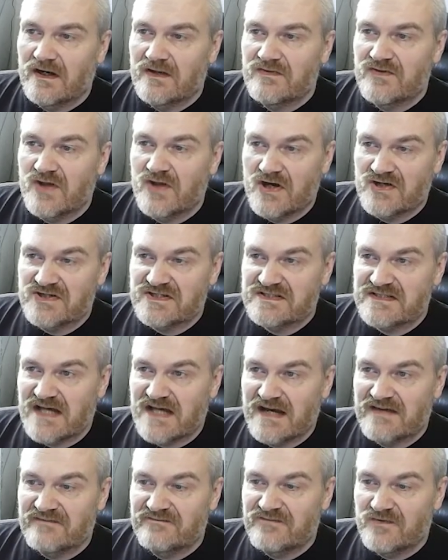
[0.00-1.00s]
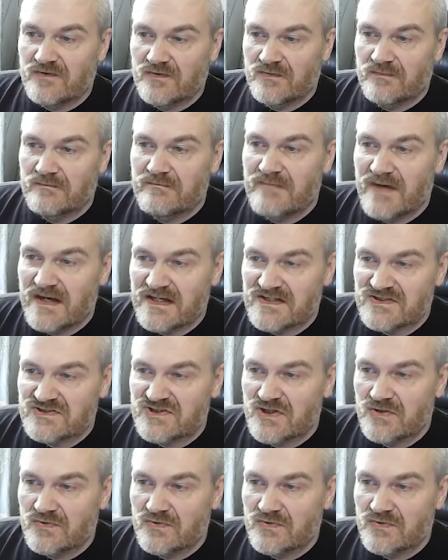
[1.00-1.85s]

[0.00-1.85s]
that are designed for mains